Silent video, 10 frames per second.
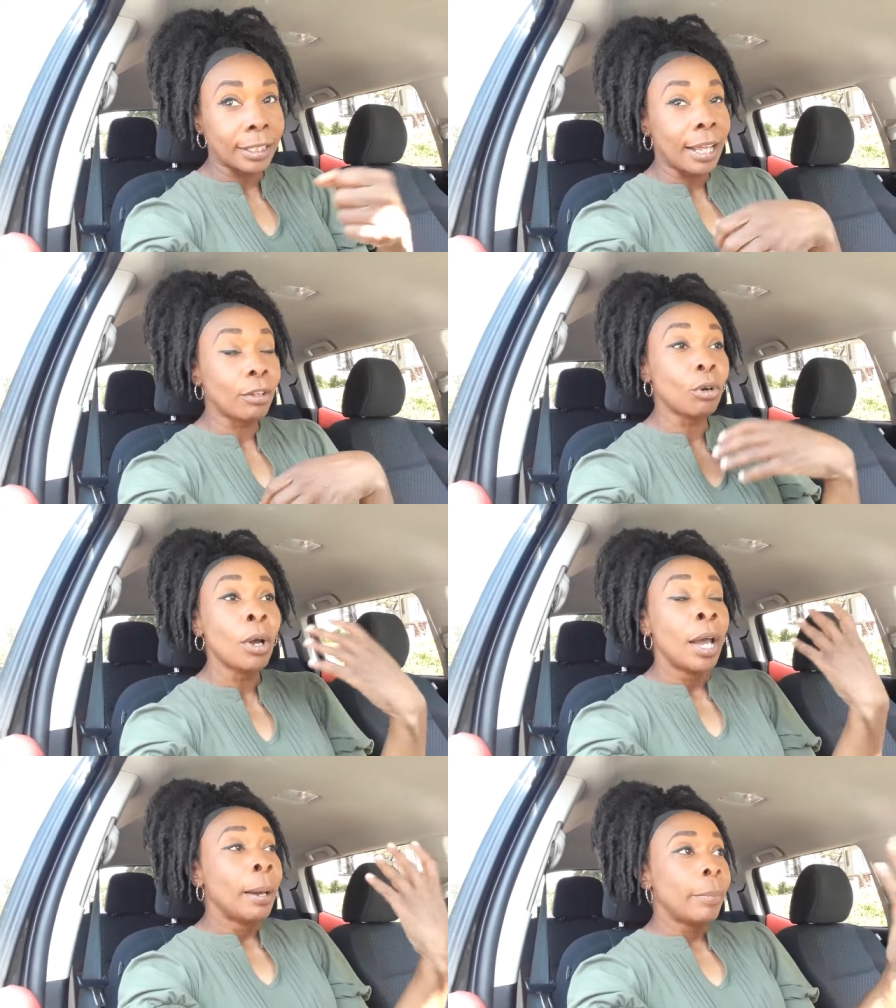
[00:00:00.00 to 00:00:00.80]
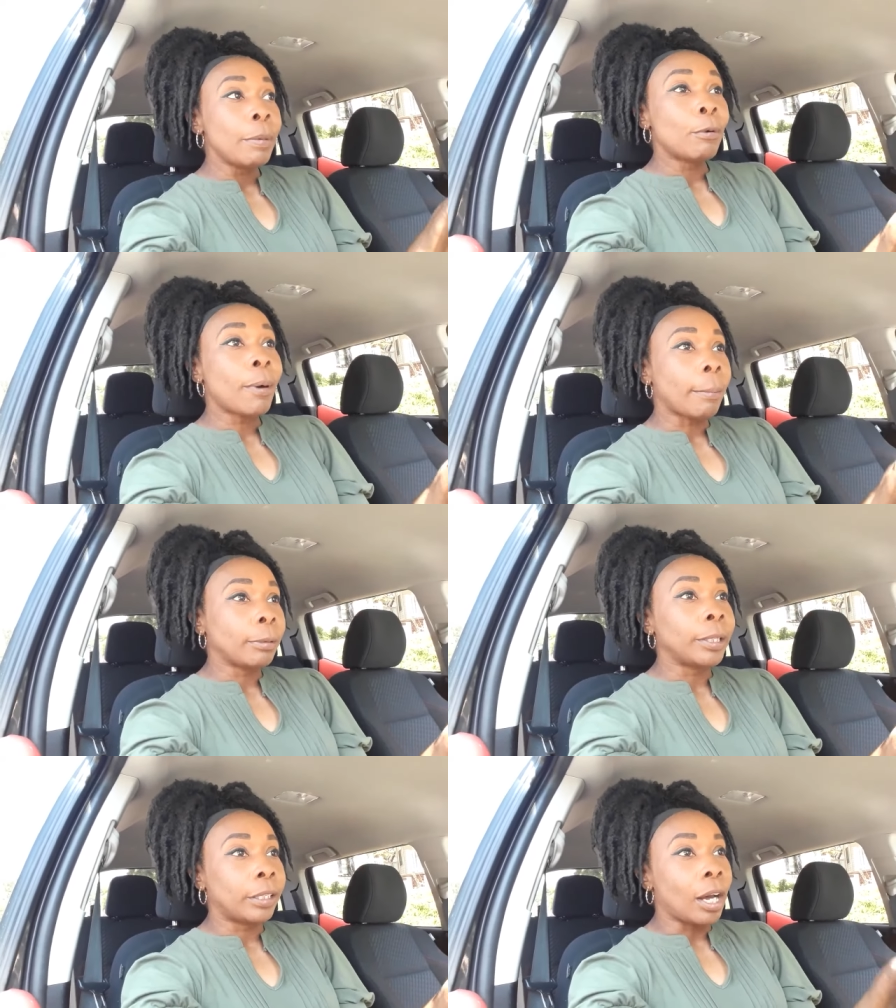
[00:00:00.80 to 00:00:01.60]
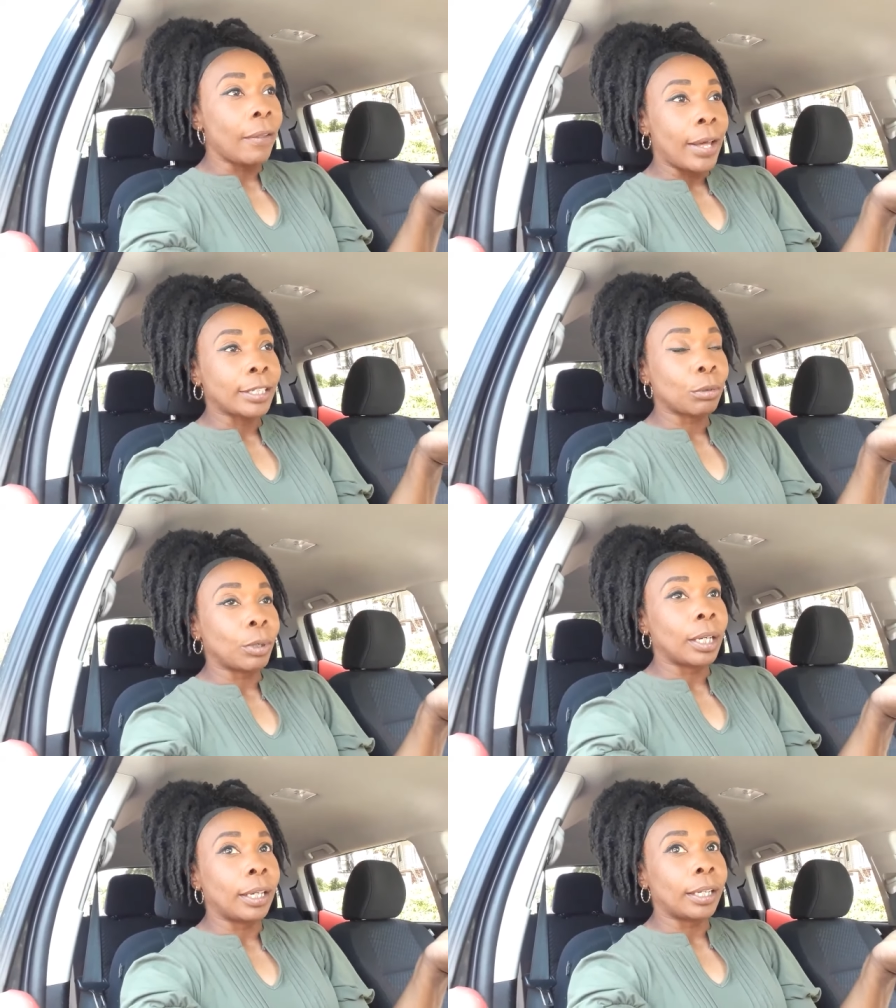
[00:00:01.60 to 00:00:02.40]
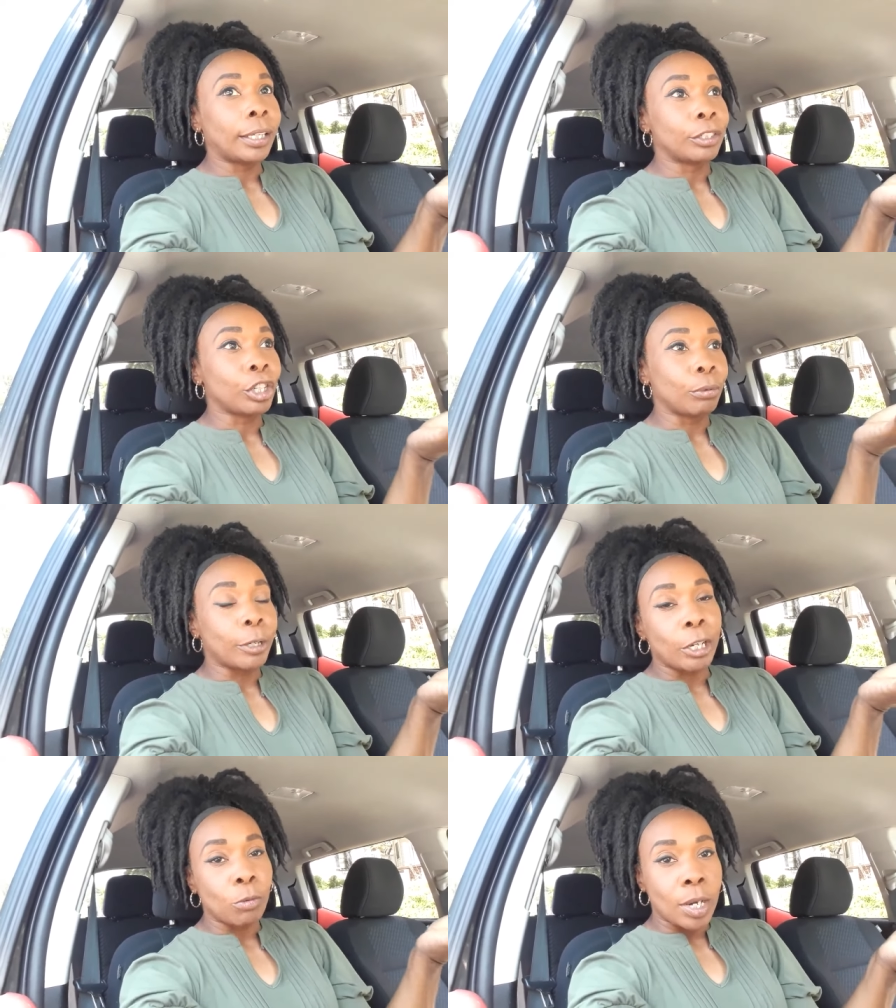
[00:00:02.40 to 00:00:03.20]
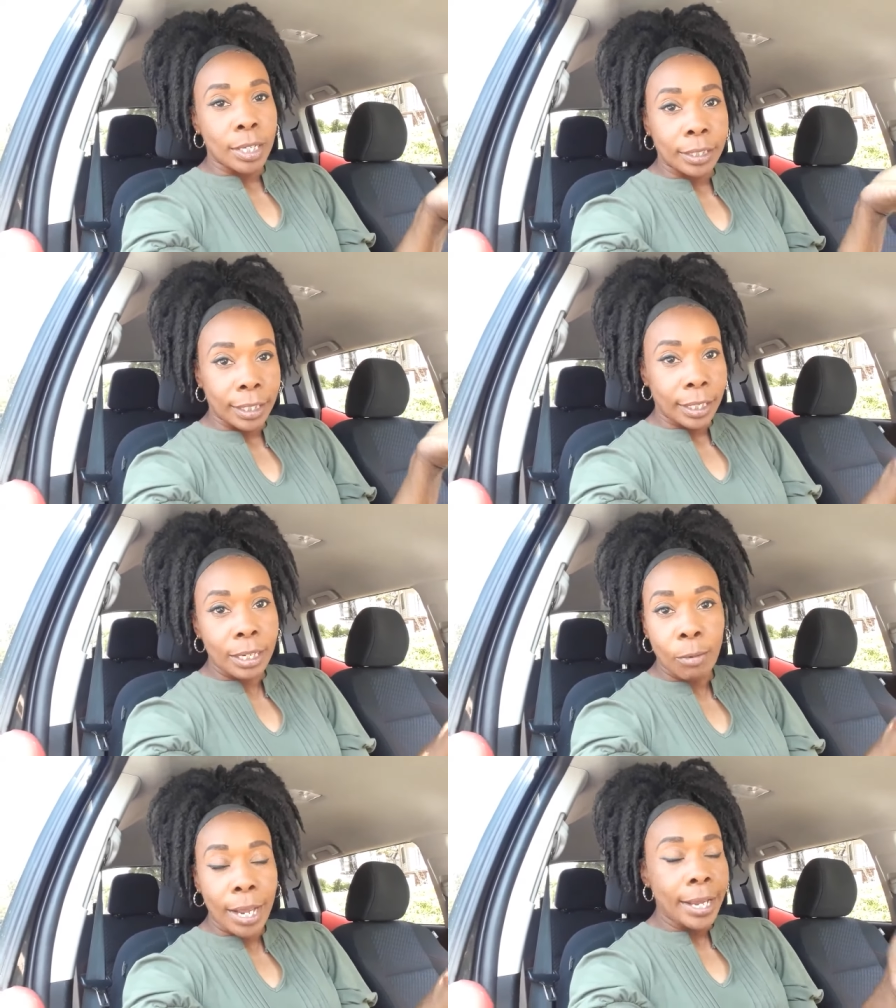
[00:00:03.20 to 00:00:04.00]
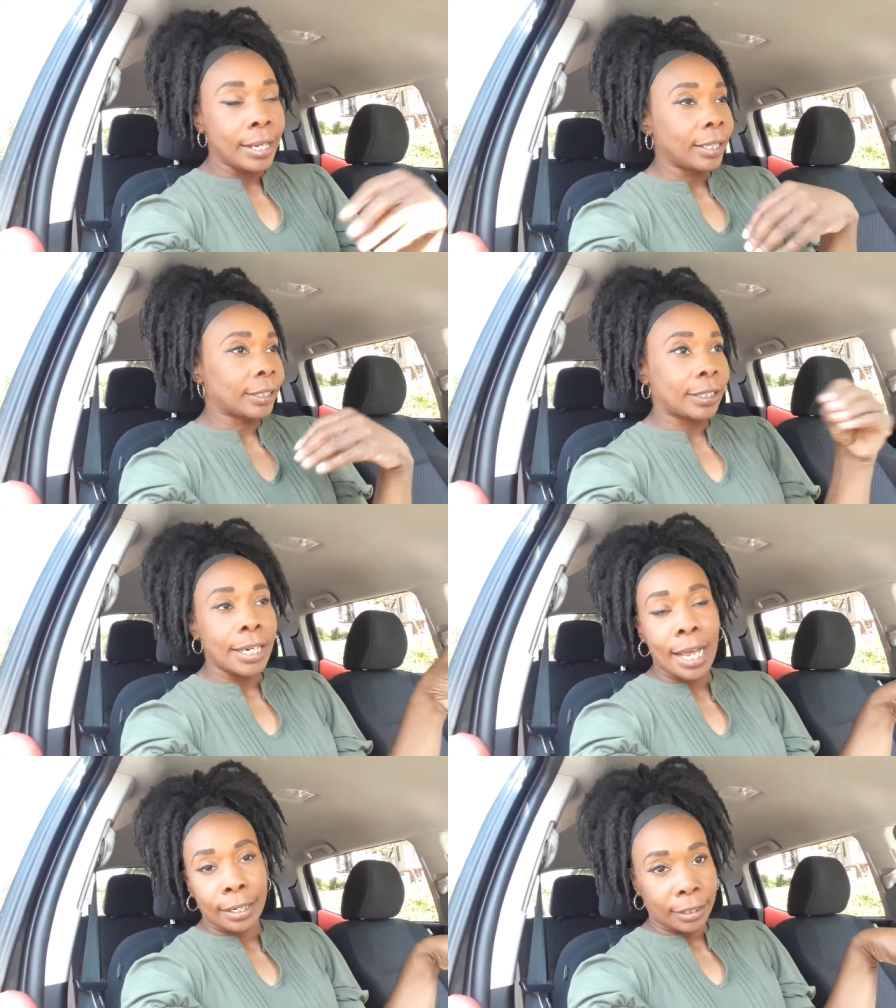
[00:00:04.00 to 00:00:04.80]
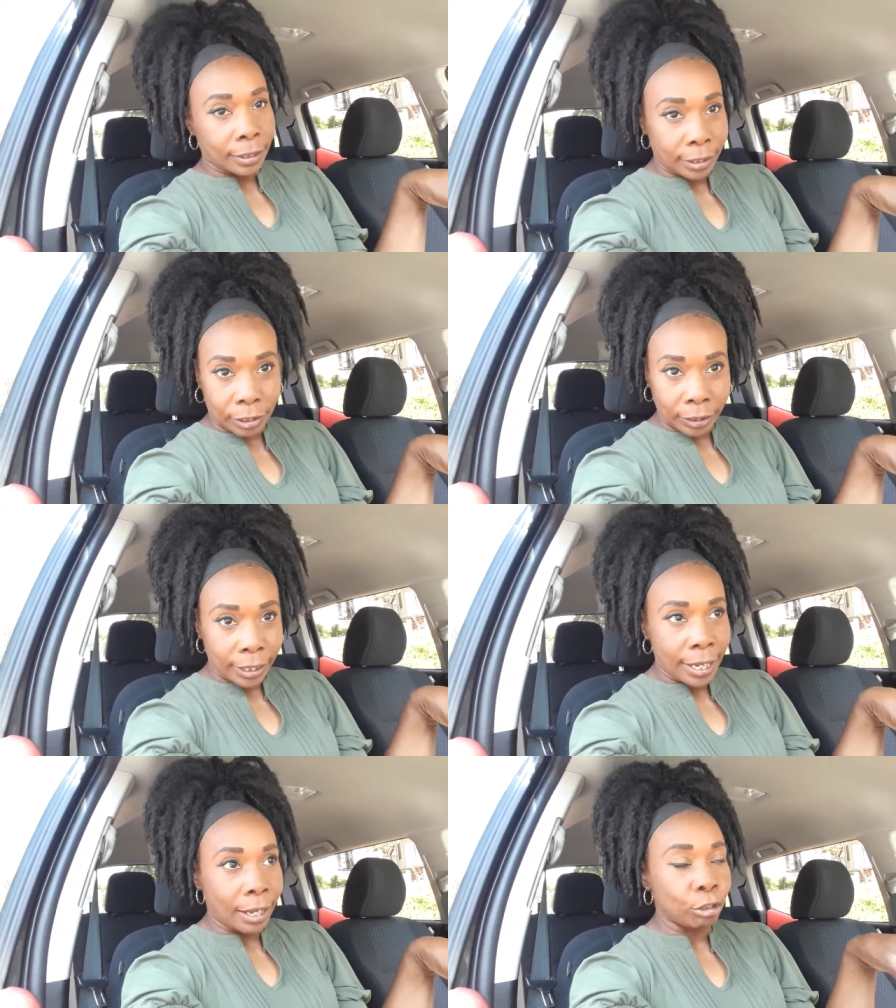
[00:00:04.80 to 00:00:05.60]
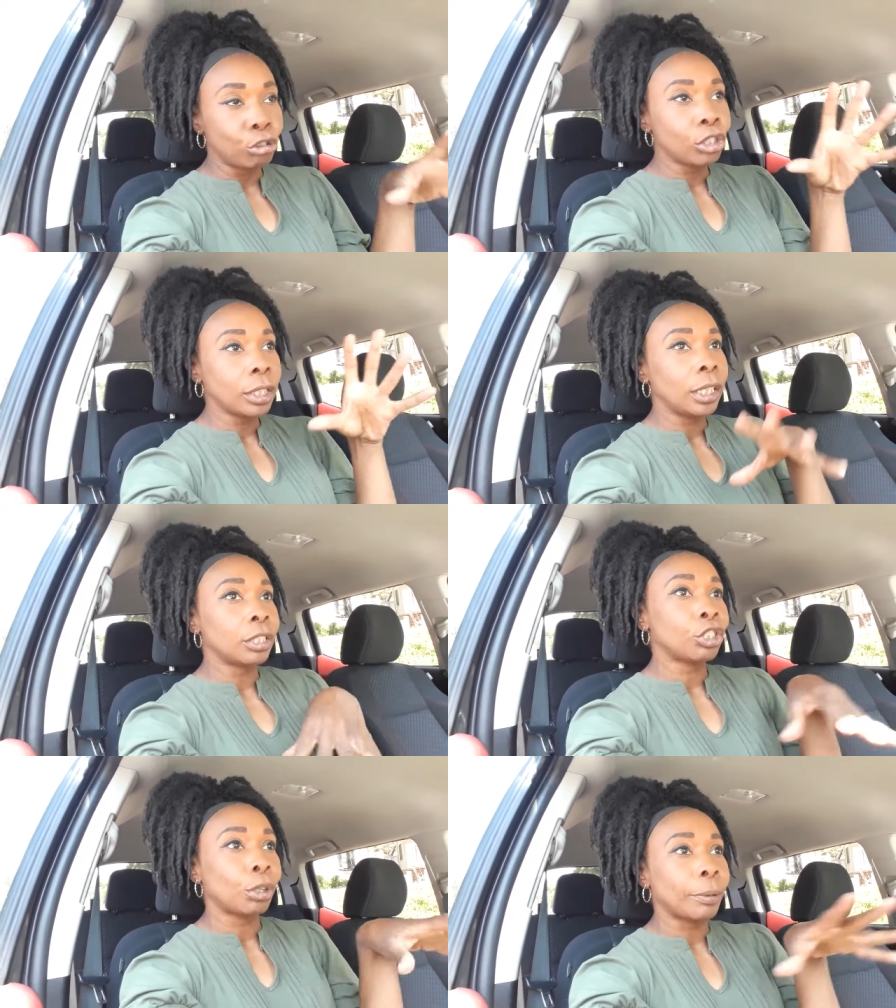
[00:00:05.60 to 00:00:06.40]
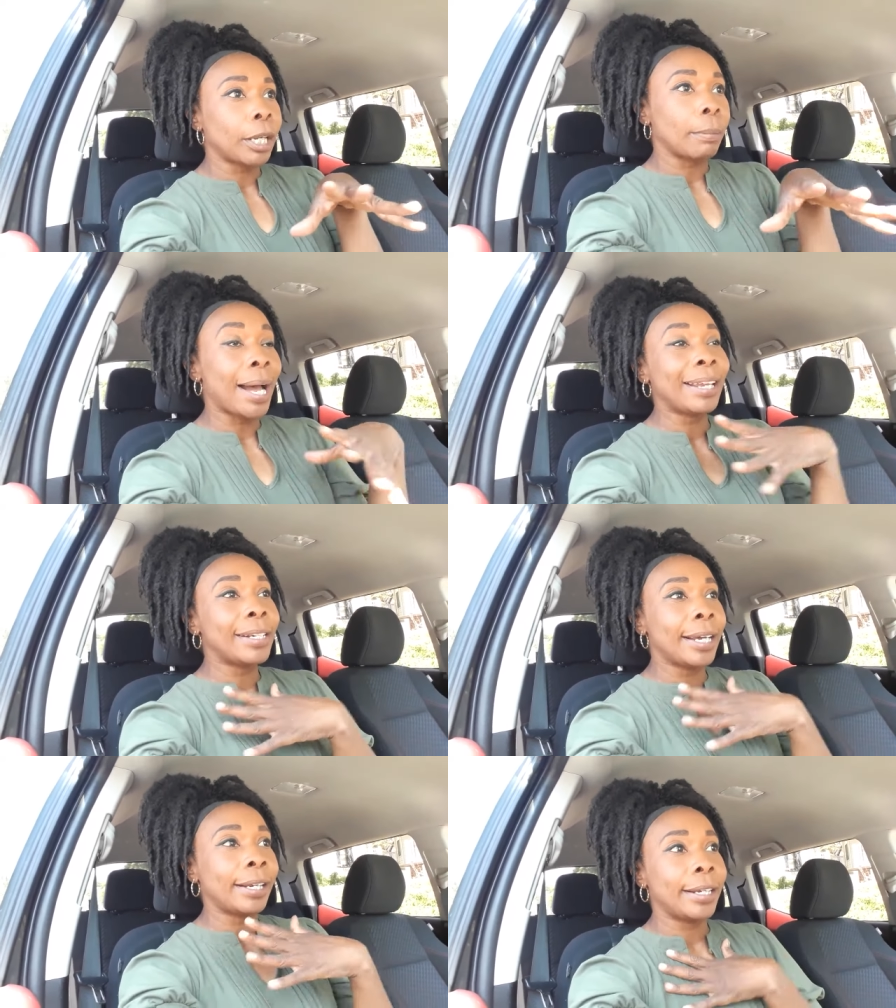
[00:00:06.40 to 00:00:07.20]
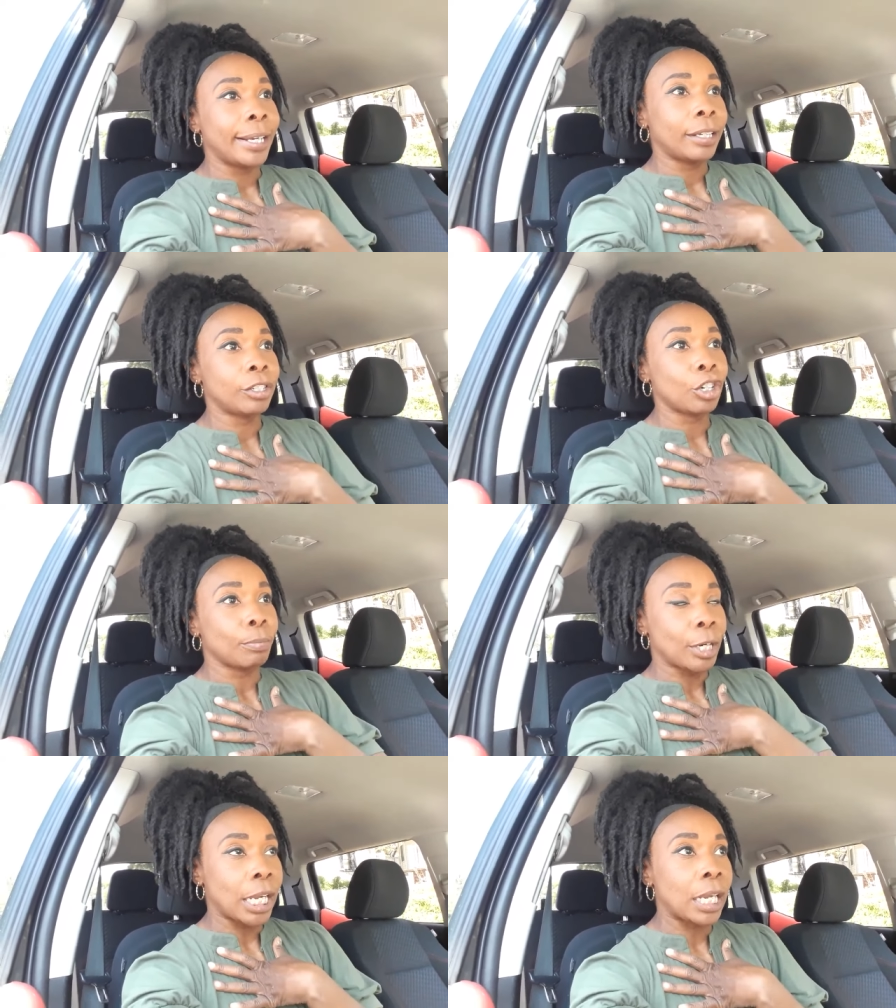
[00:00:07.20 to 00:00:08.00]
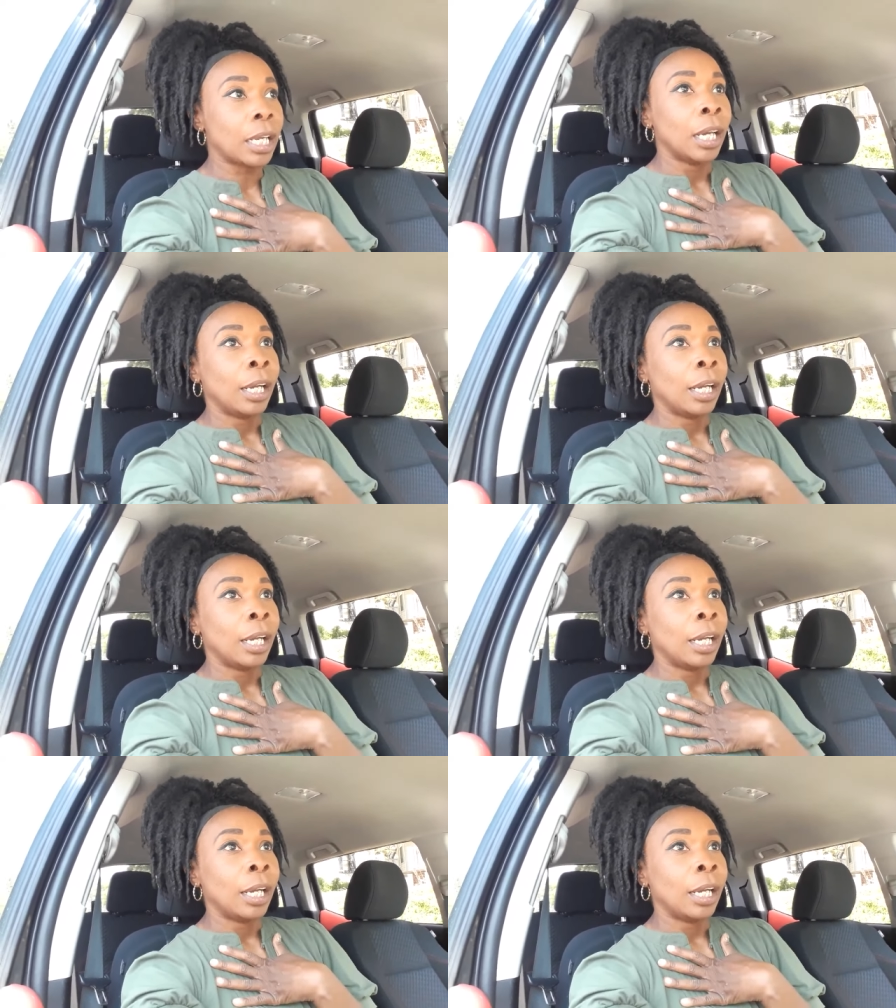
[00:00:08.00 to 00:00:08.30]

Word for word: And I know people probably thought that's what interpreting was anyway, and it's not necessarily that. Usually, interpreting, my day to day interpreting,